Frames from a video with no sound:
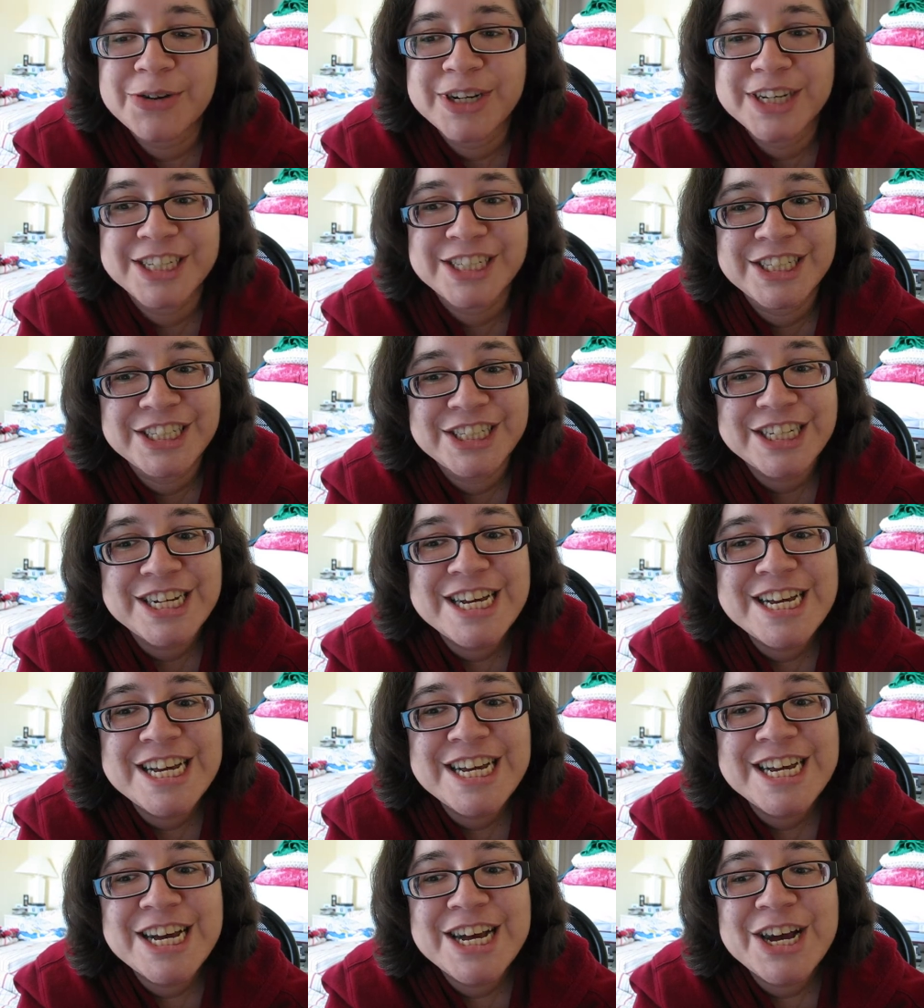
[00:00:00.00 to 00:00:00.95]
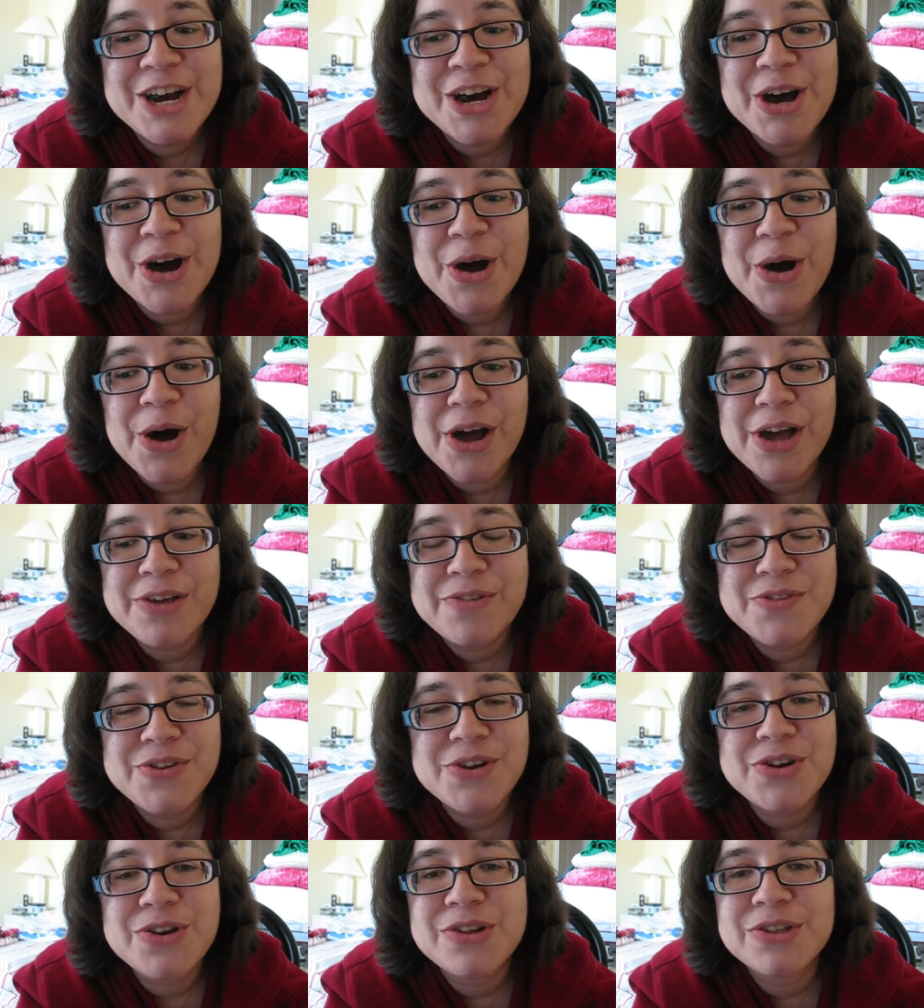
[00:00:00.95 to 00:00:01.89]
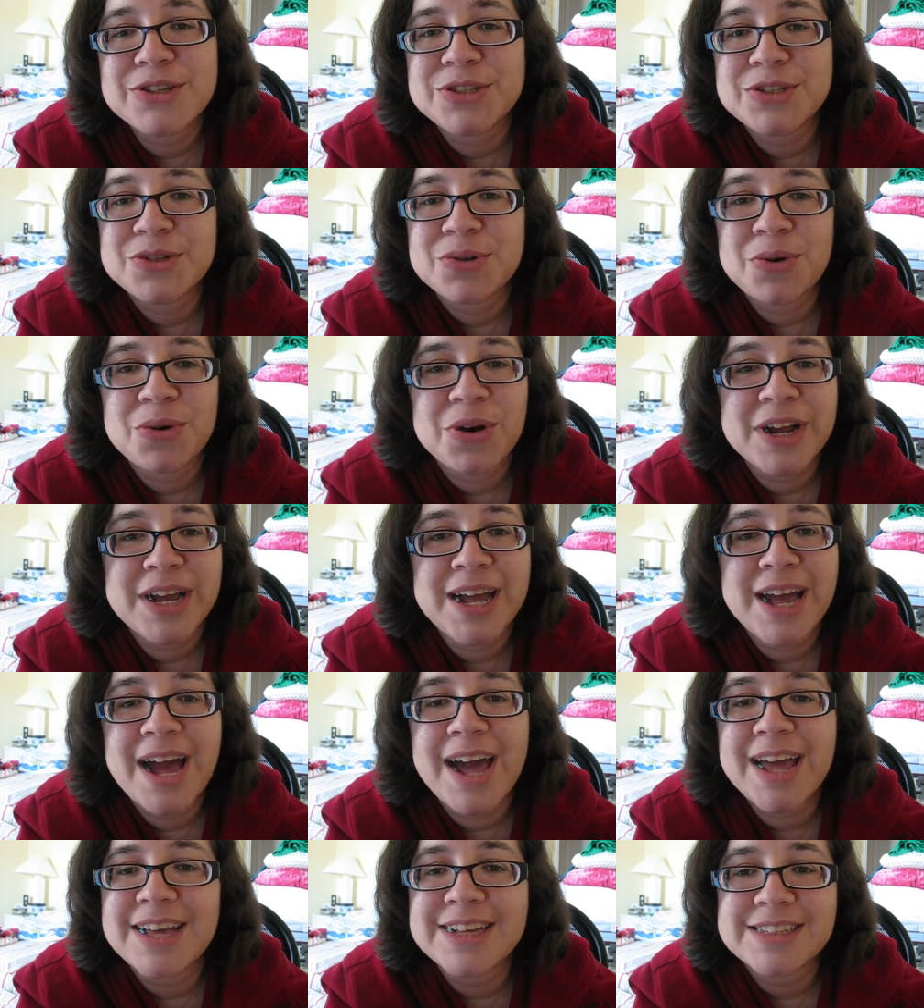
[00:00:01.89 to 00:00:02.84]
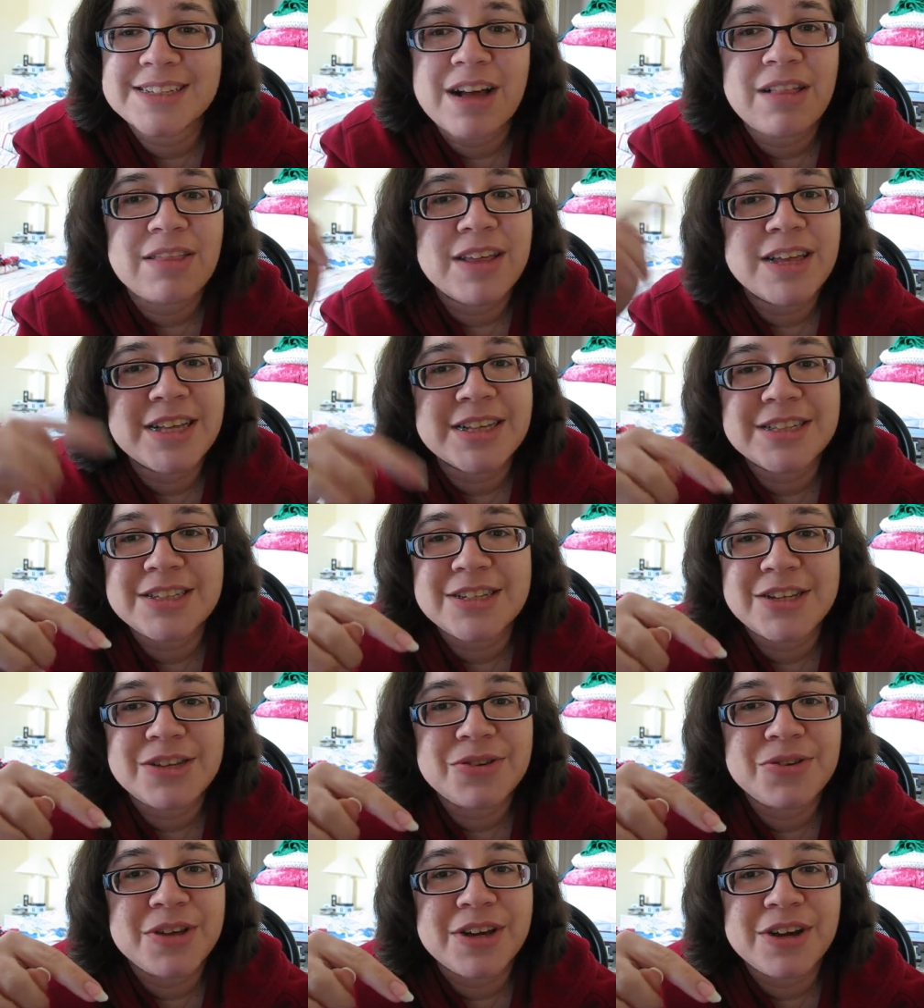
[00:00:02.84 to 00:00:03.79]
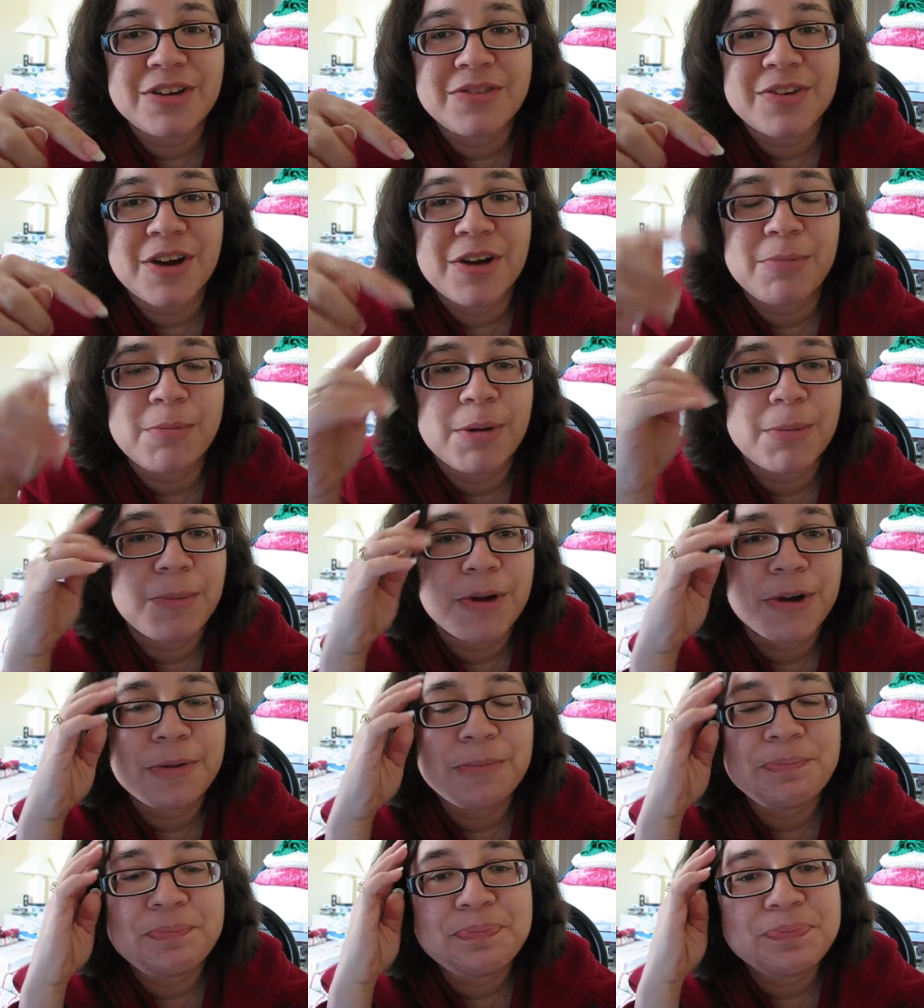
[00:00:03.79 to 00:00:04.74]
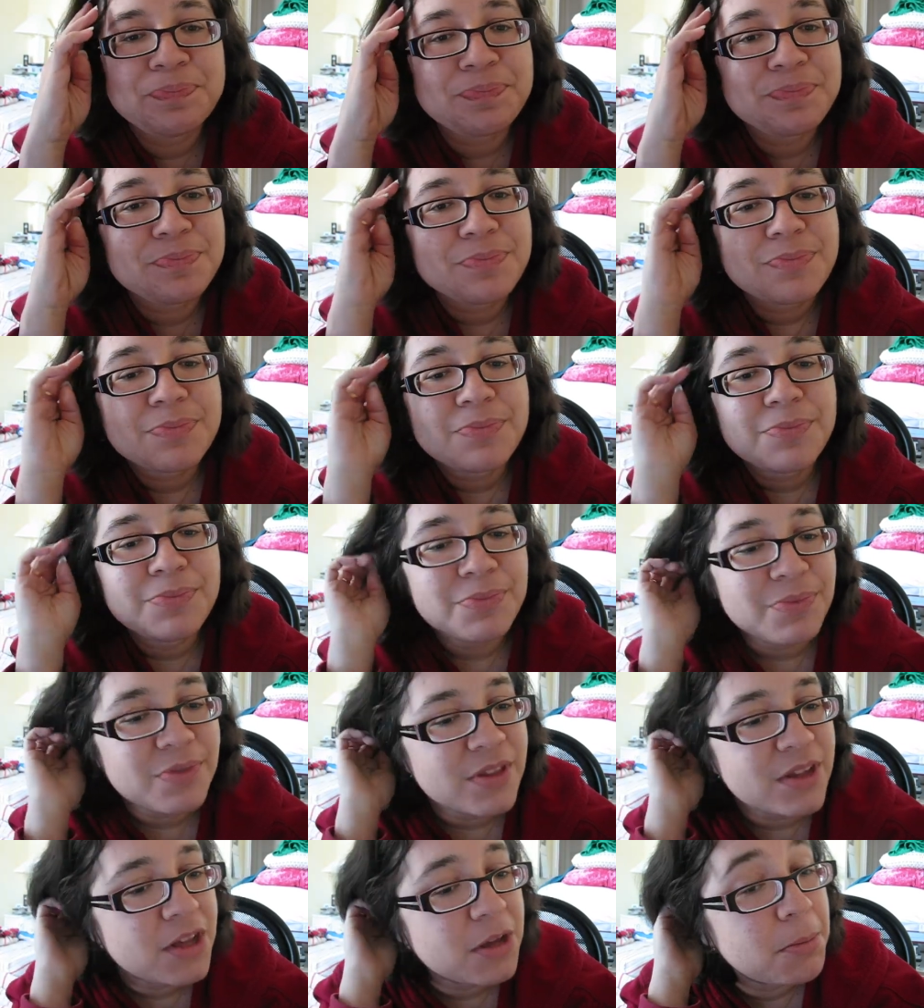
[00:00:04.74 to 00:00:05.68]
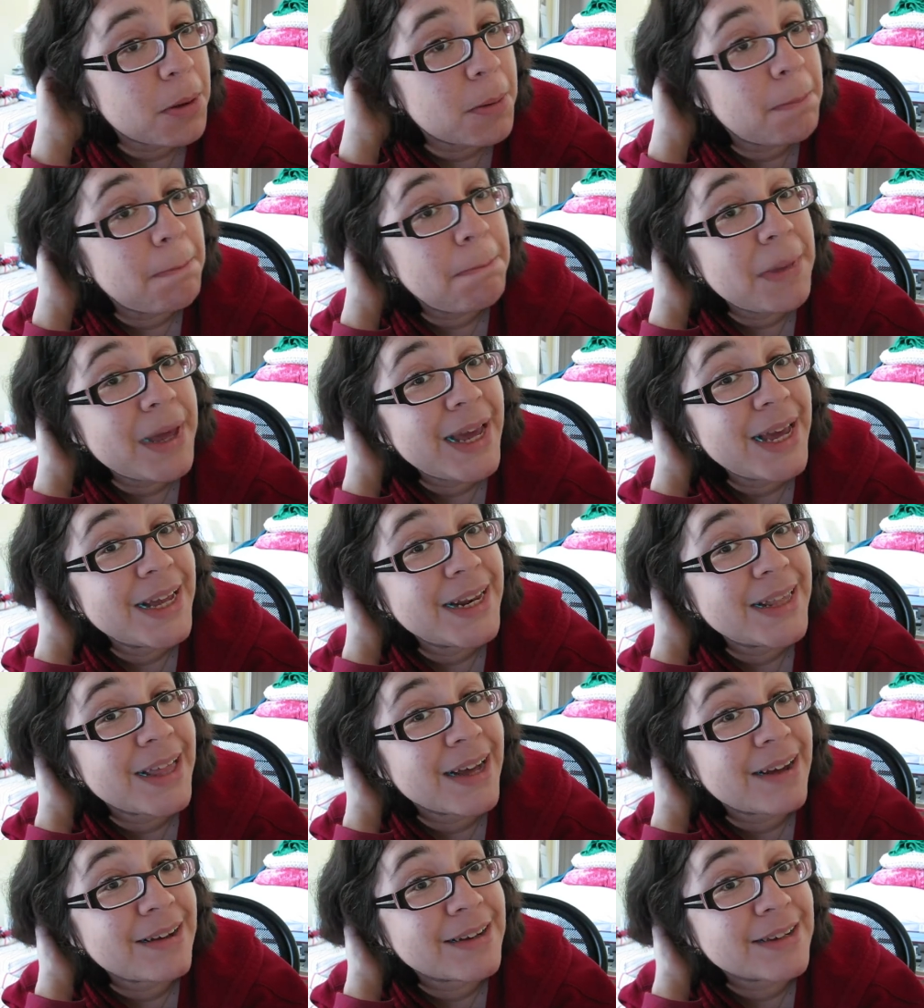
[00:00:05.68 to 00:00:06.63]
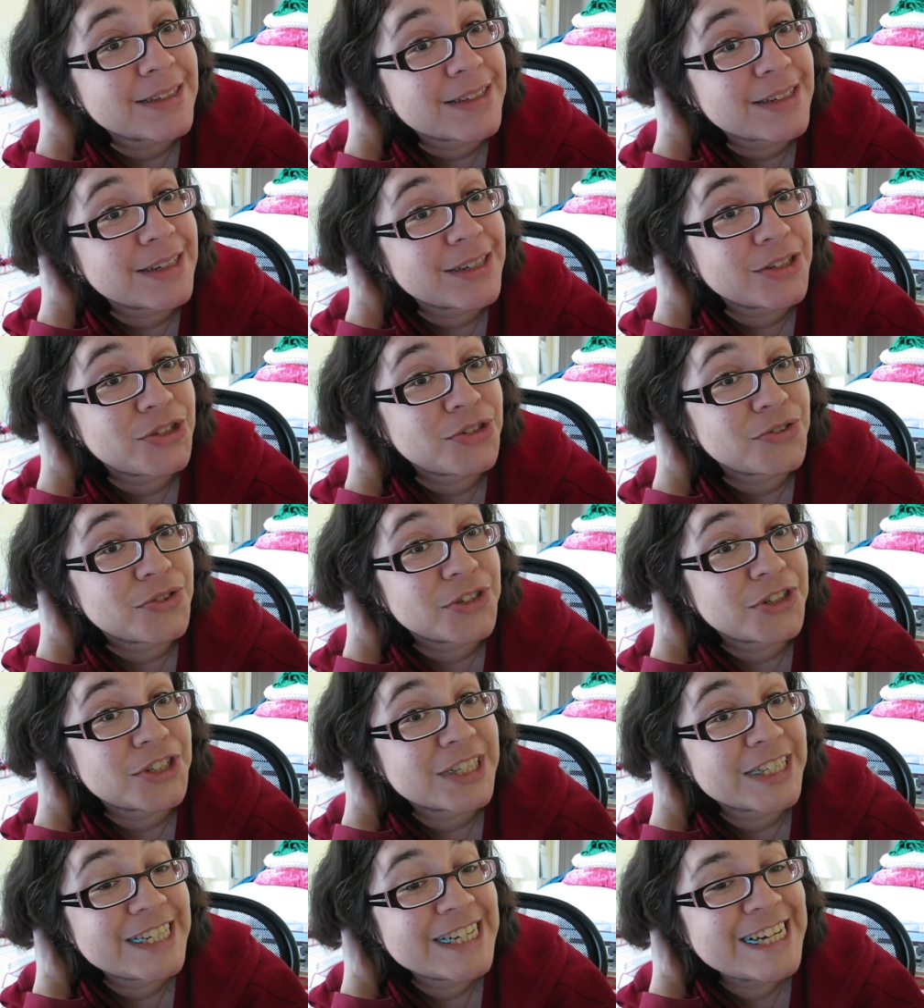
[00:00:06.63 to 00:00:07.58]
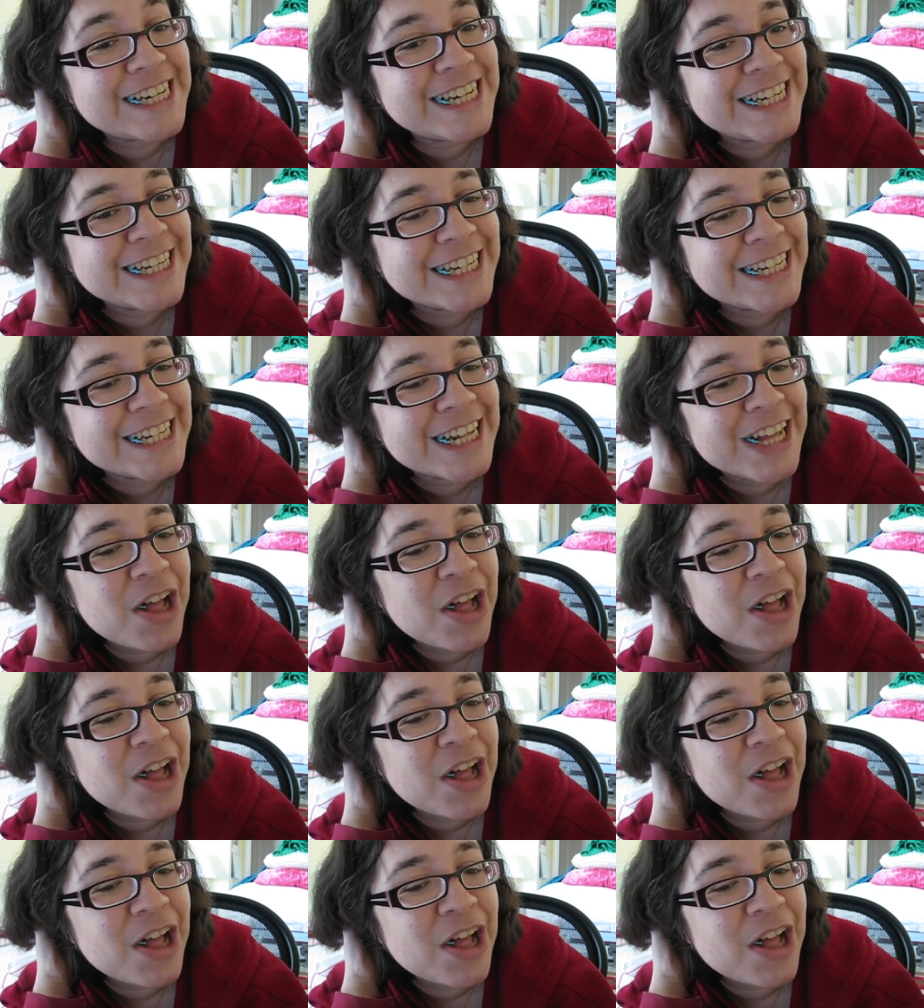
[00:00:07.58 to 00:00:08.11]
which, if you don't know the story, I guess I'll link it to you here if I remember. But man, did that cause a controversy. it